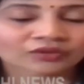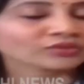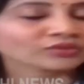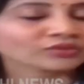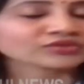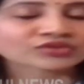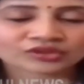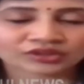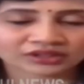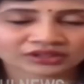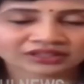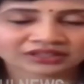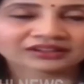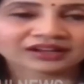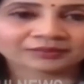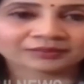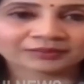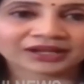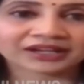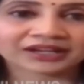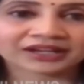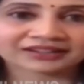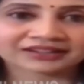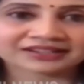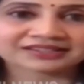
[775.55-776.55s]
Oh, sorry,
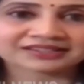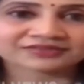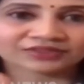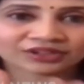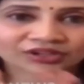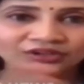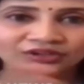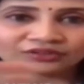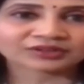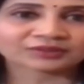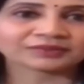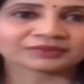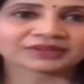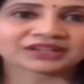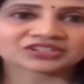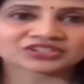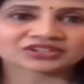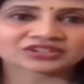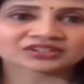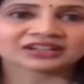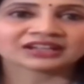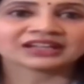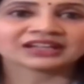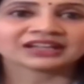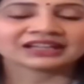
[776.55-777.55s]
America is one of the
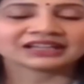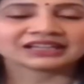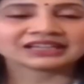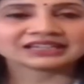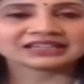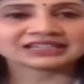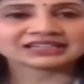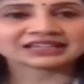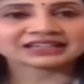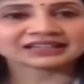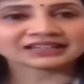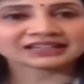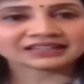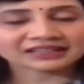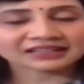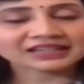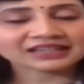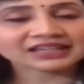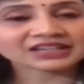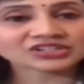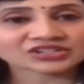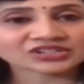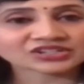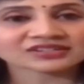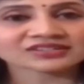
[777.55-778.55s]
major leading
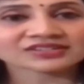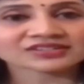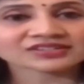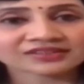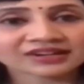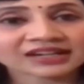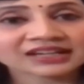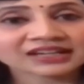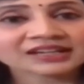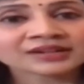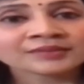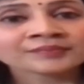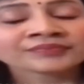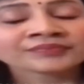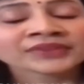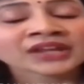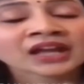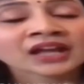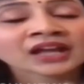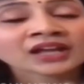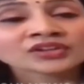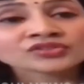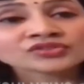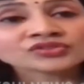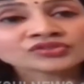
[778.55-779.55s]
nations, right?
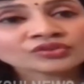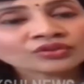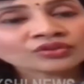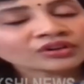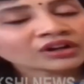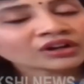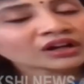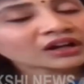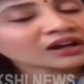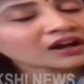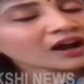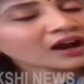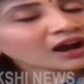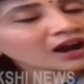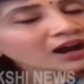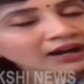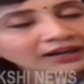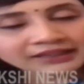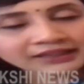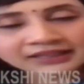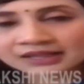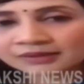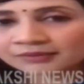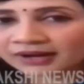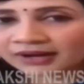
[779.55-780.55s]
So
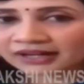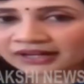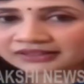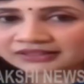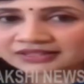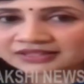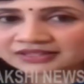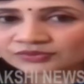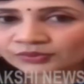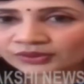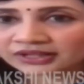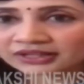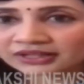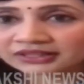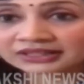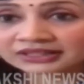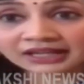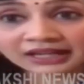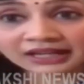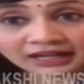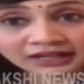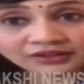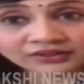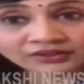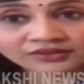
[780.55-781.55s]
hardly matters where
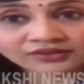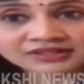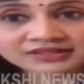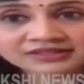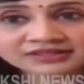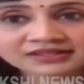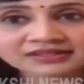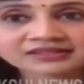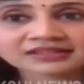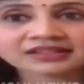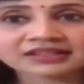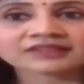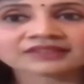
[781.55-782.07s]
the entrance is.